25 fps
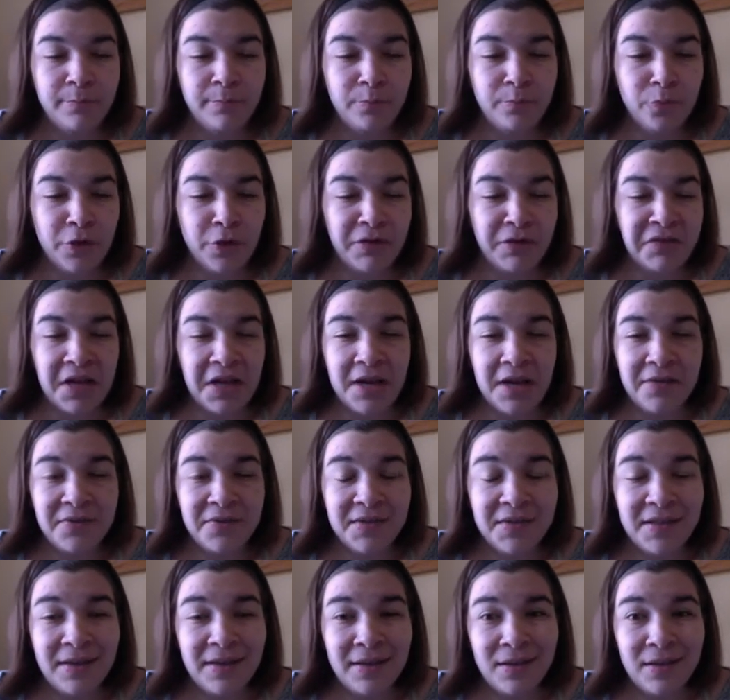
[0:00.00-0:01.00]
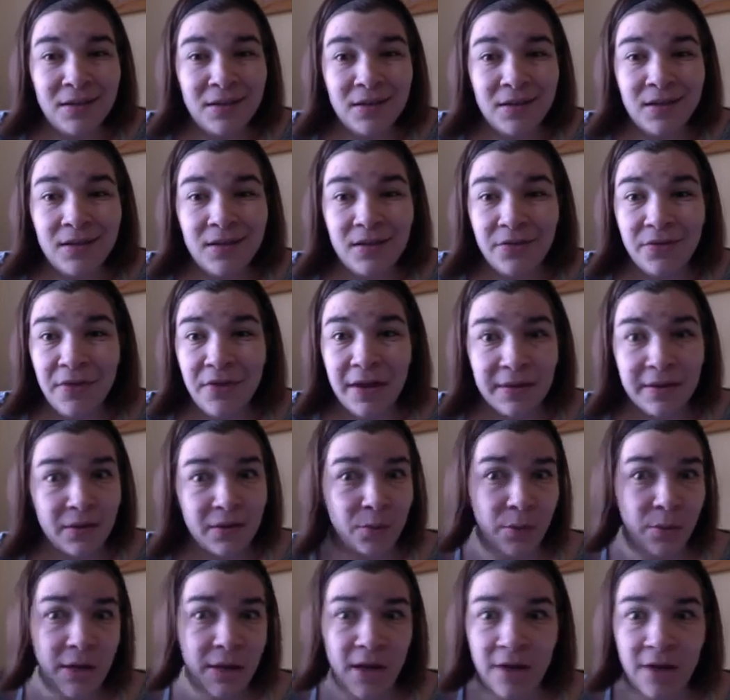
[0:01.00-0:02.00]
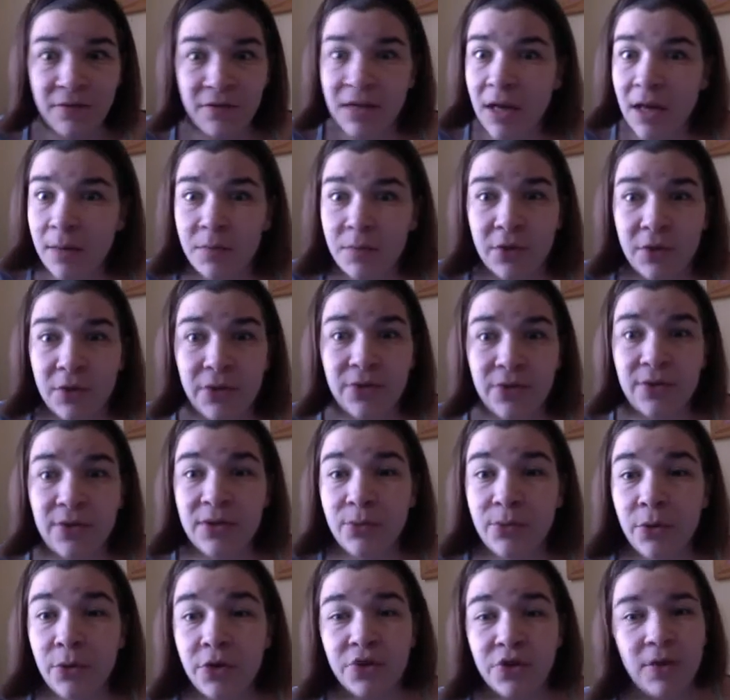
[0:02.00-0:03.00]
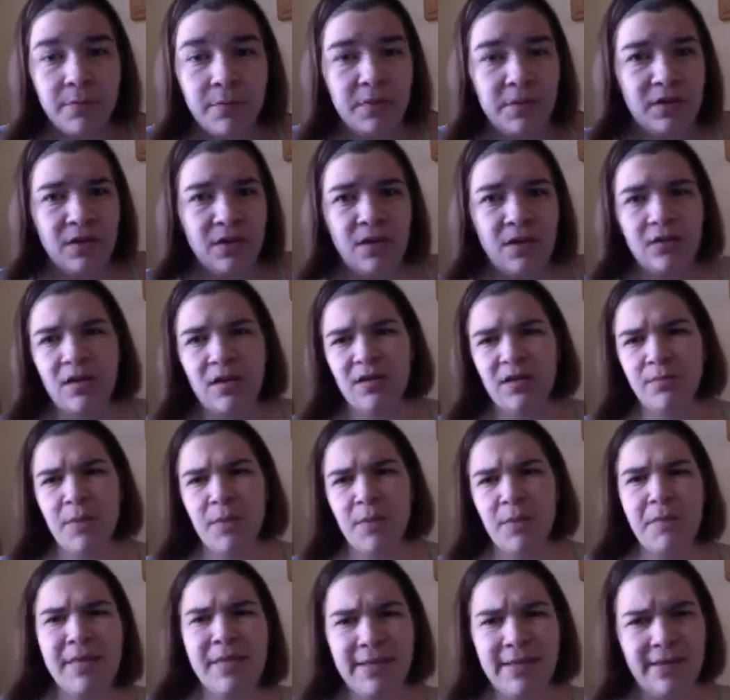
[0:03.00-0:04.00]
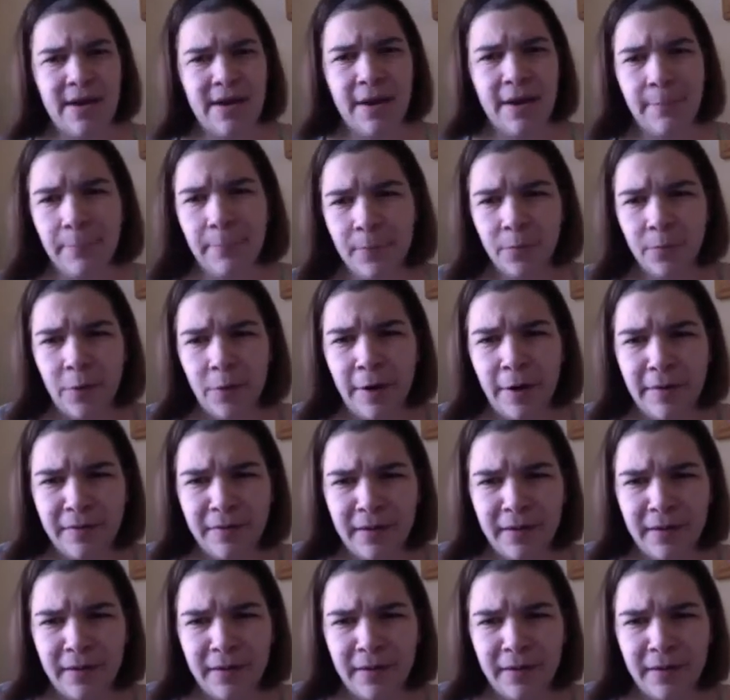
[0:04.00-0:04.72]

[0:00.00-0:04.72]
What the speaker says: We have lives, and the fact that we have time to do this workshop is like, that's my me time, right?